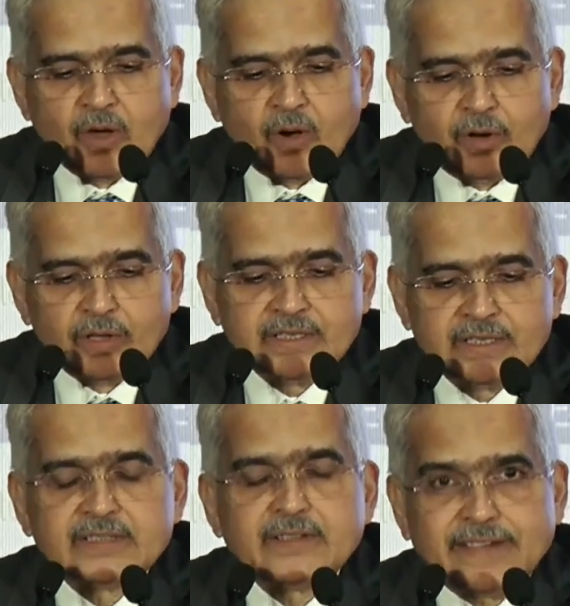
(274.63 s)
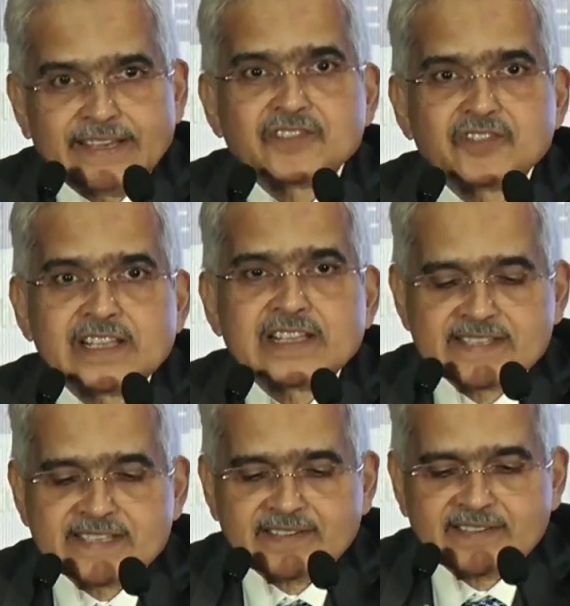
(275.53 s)
on the financial
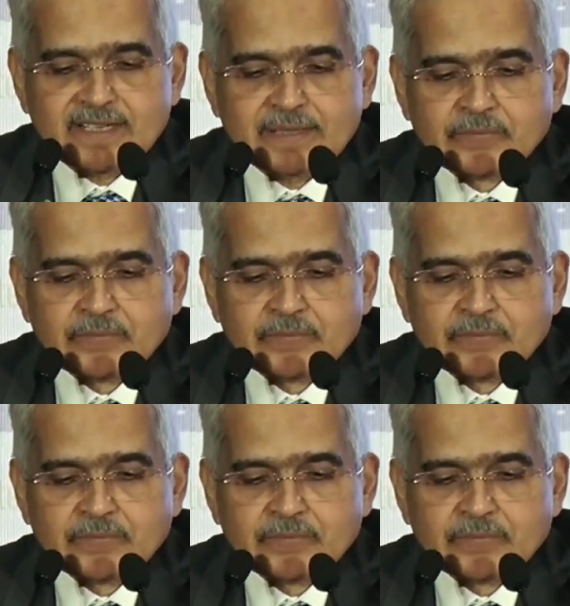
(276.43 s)
sector,